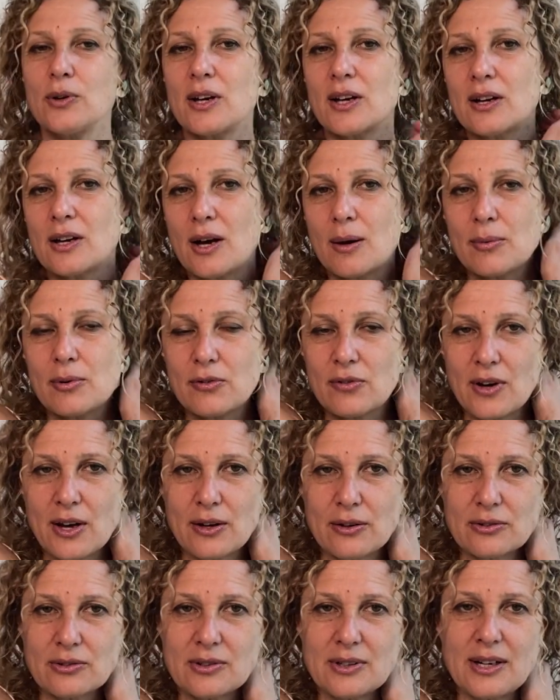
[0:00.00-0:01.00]
You can come
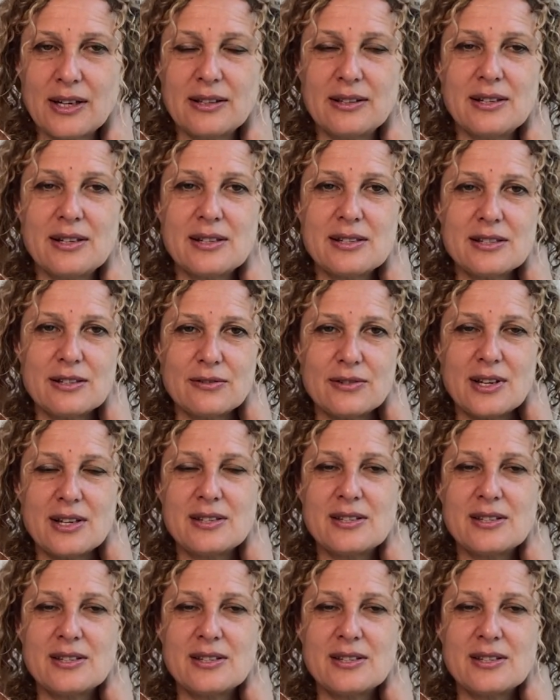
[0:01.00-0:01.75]
around like this if that's